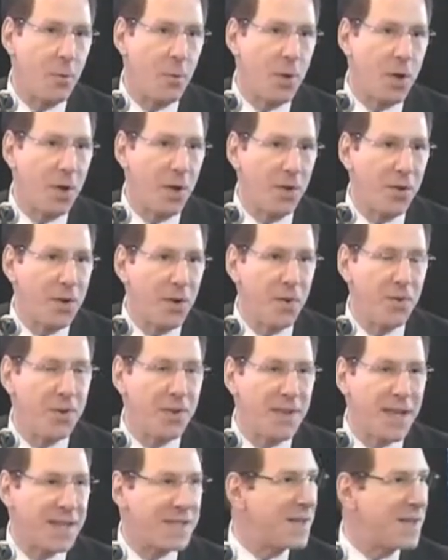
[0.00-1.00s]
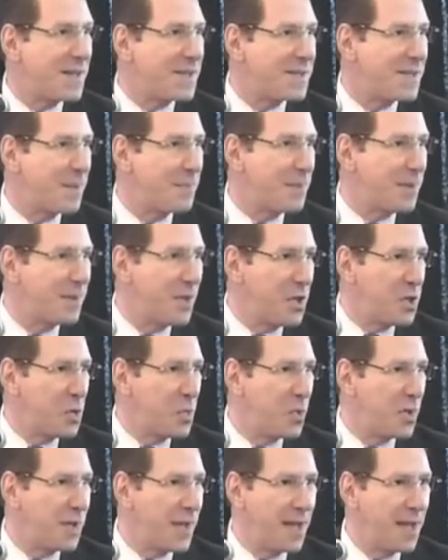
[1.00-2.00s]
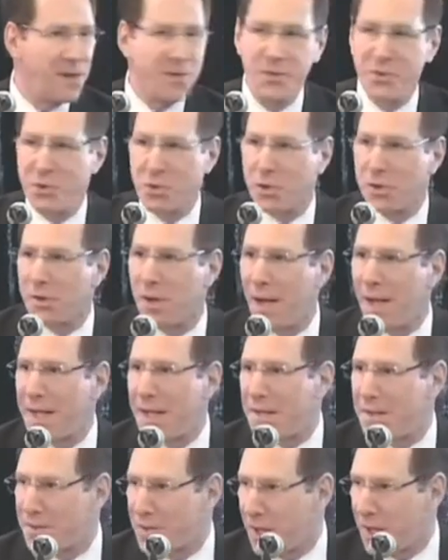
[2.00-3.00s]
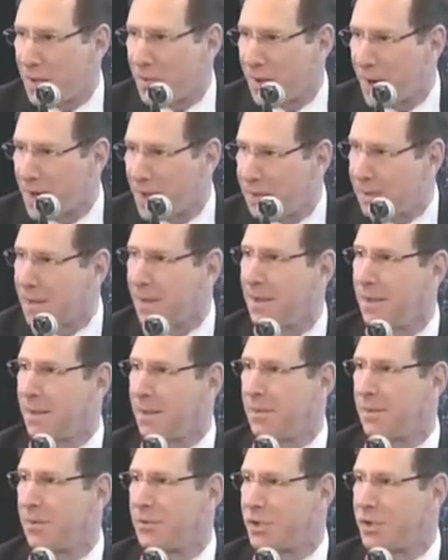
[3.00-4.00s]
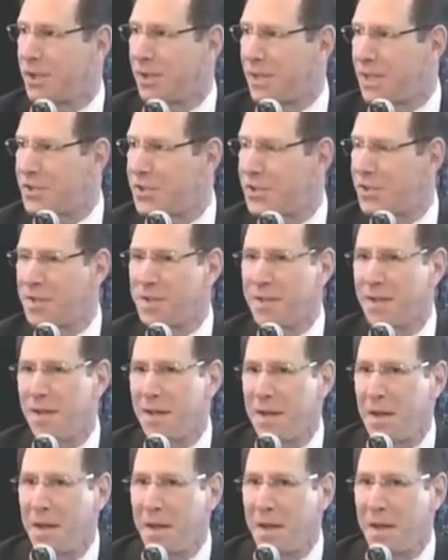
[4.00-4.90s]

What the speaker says: Well, we all know that that's not something that you would counsel your clients on, right? Well, gee, let's just